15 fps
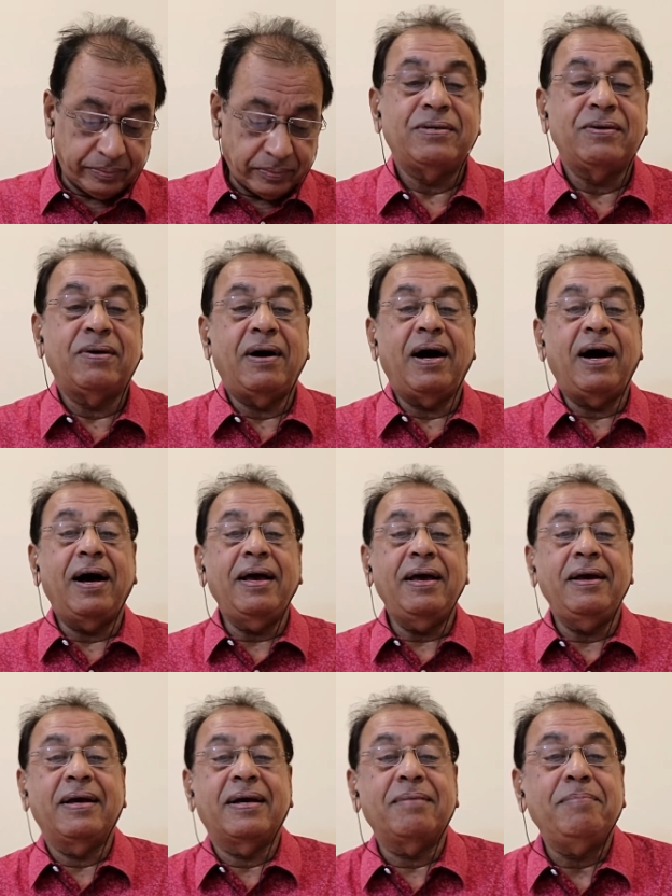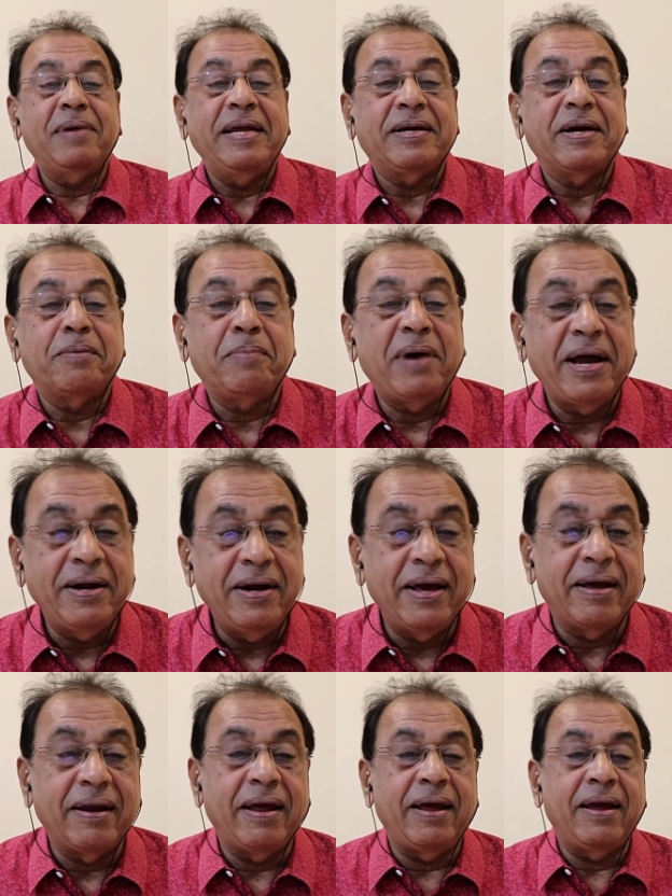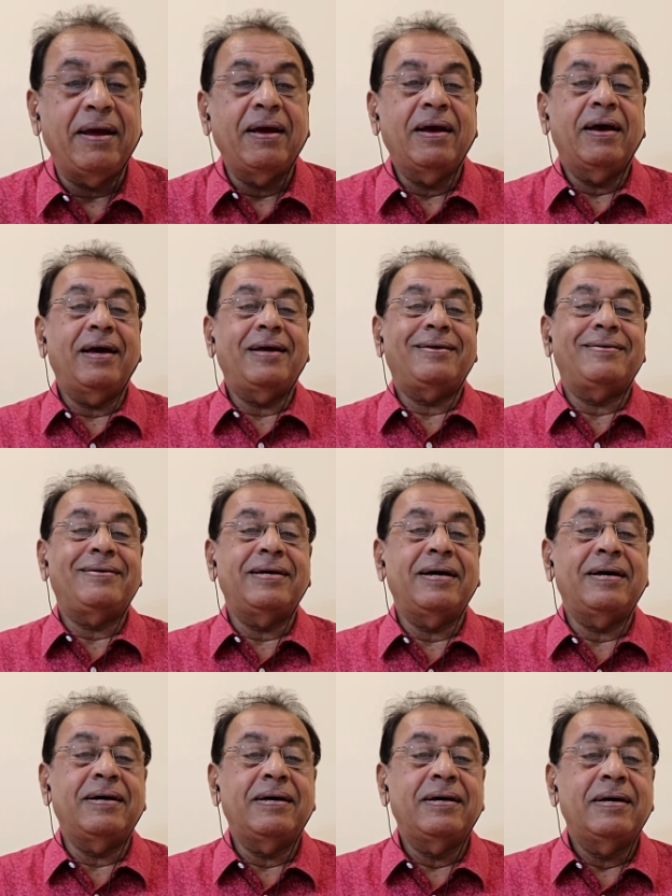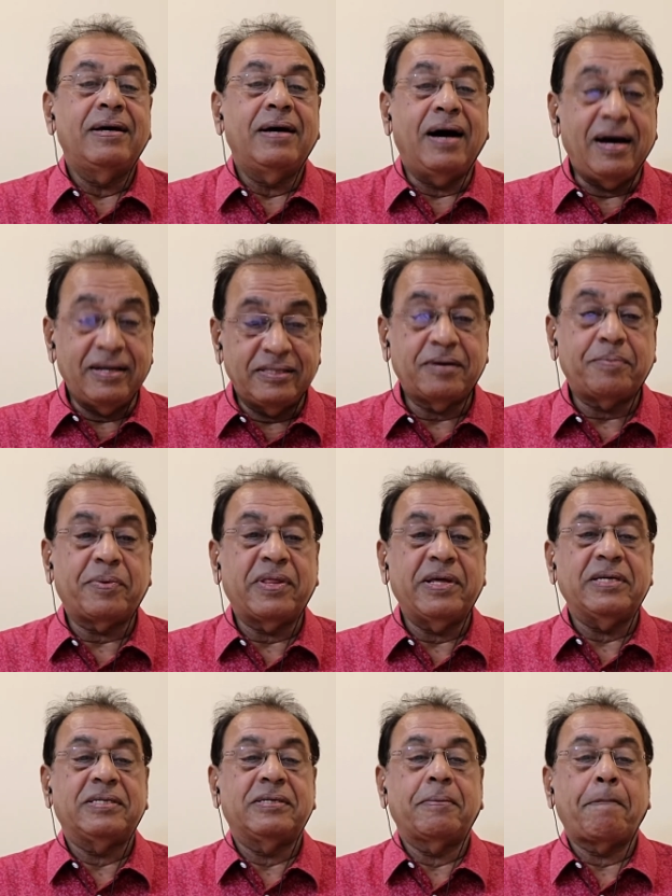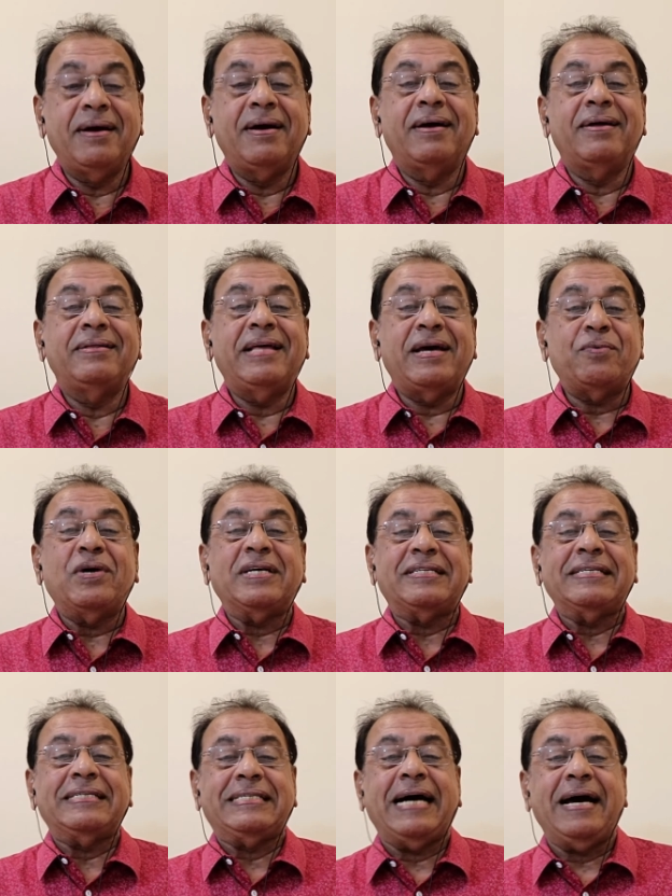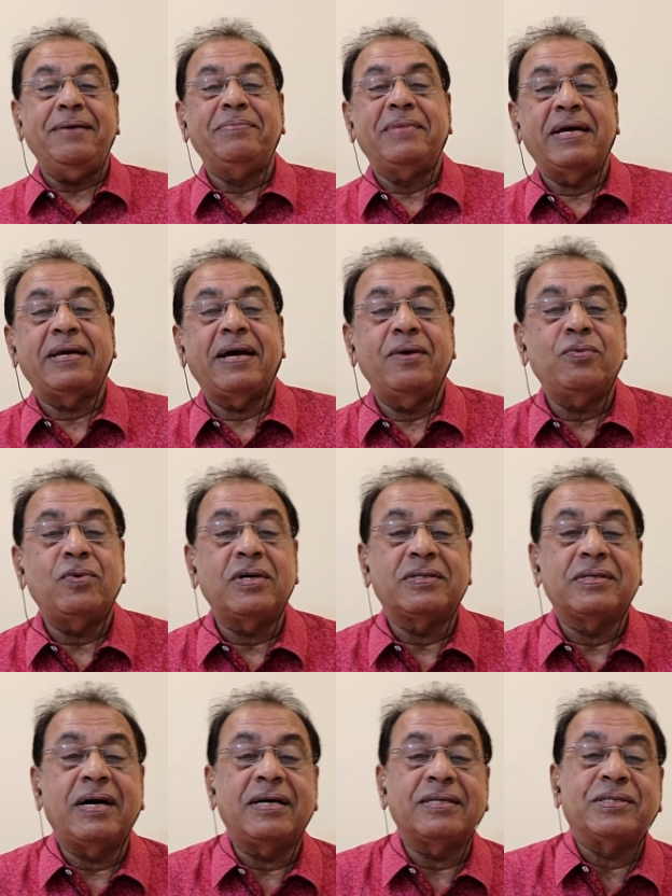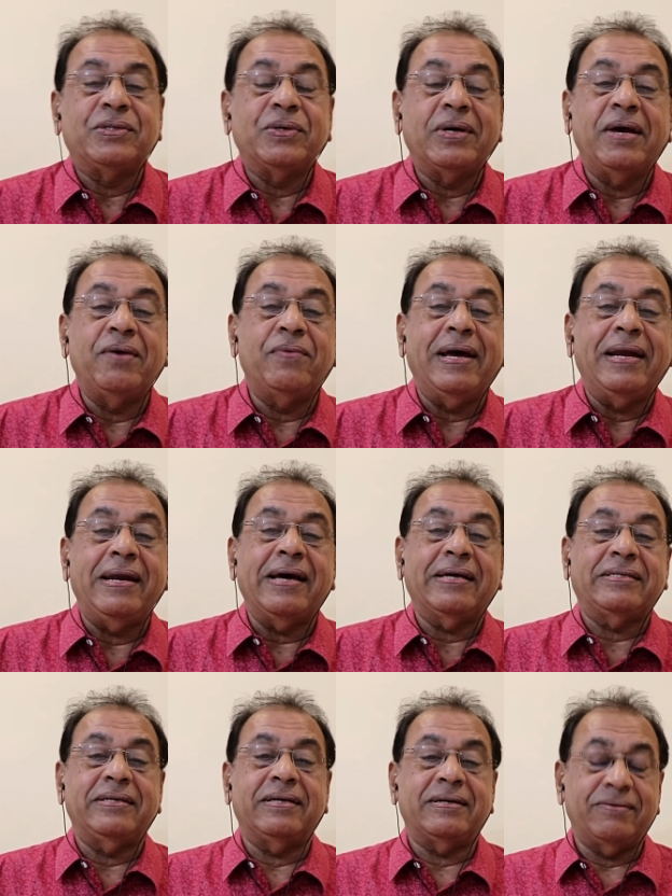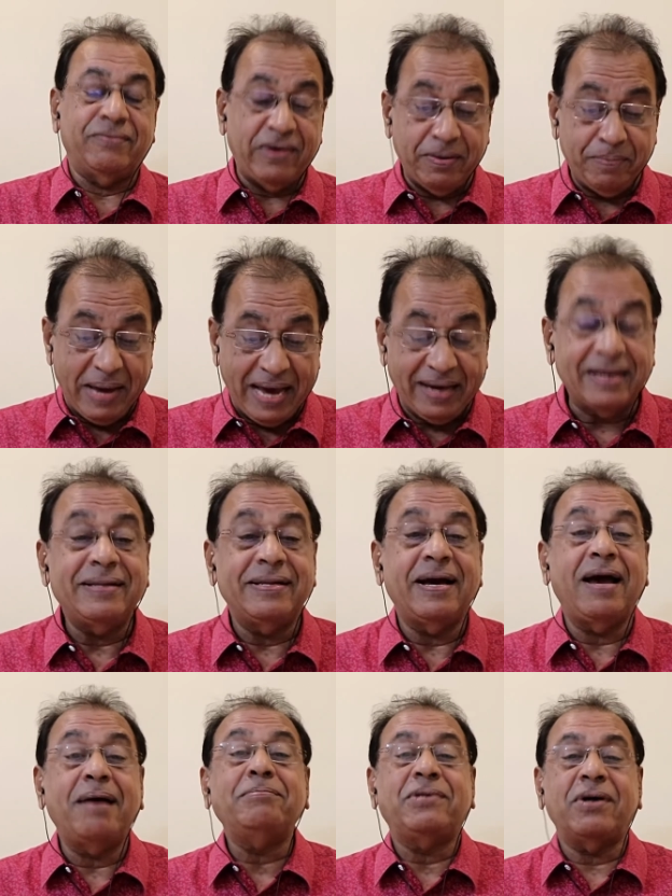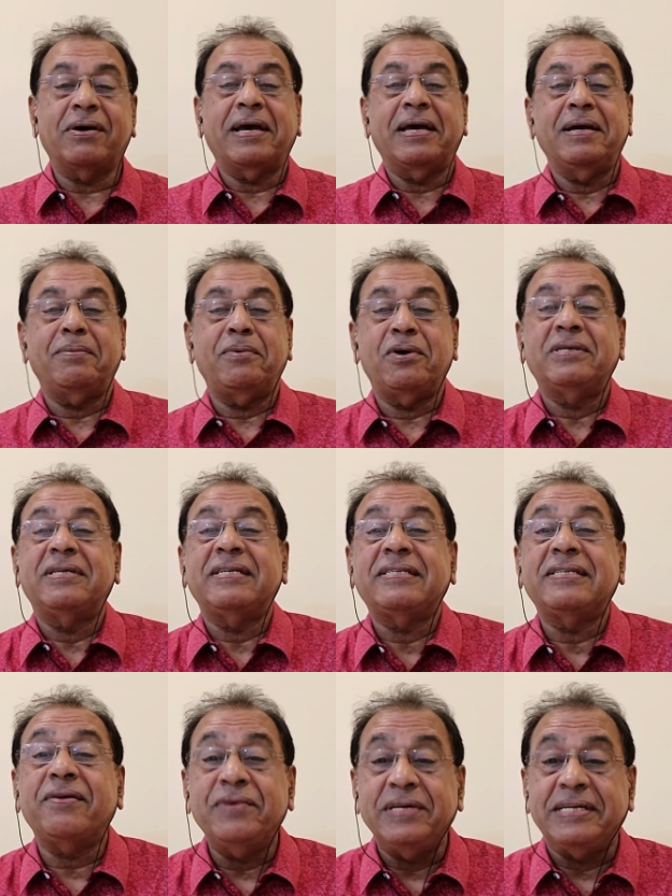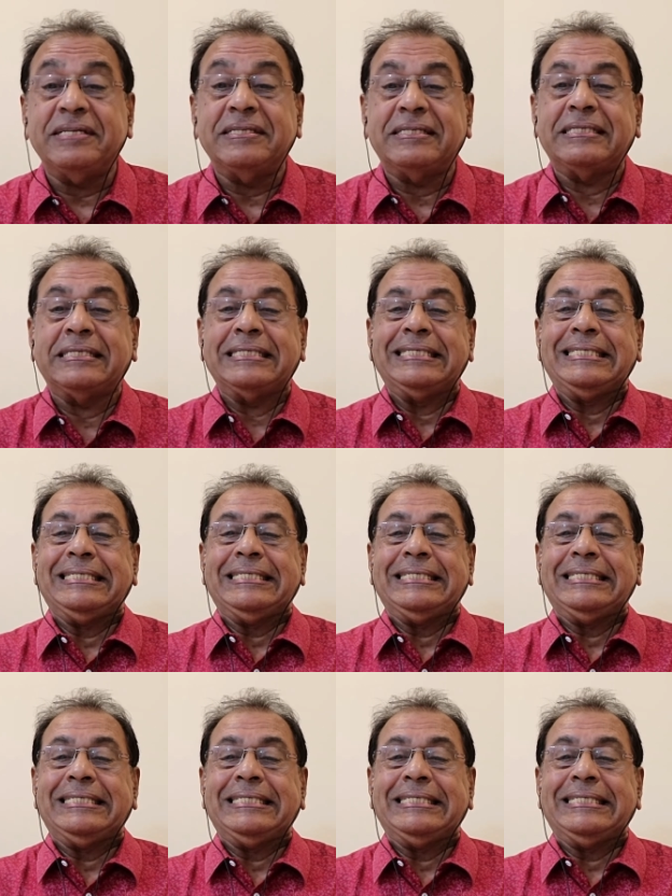So I completed my degree at Andhra Pradesh. There was a time that I was asked to give a lecture way back in the, I'm talking about the 70s.